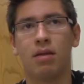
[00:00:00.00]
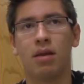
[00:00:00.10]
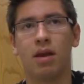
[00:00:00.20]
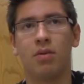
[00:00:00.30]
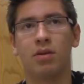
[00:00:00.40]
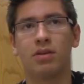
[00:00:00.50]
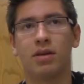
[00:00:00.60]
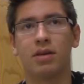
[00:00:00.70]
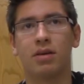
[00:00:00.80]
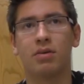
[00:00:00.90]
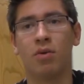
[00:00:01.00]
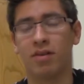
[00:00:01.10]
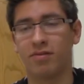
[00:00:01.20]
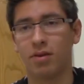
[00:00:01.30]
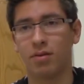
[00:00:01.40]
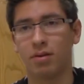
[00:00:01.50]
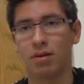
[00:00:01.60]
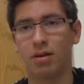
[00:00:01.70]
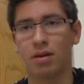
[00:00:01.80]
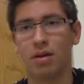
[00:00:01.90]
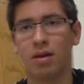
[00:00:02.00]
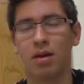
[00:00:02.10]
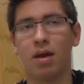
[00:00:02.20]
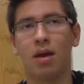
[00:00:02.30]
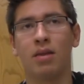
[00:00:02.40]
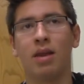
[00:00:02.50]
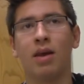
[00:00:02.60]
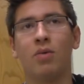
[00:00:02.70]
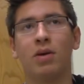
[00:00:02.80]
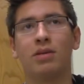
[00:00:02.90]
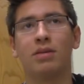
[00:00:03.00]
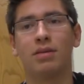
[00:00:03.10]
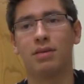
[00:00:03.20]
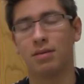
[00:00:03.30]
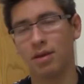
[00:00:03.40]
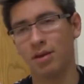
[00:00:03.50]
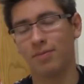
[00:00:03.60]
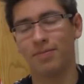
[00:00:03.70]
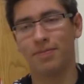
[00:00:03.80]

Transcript: Then I went to Westview, and then I went here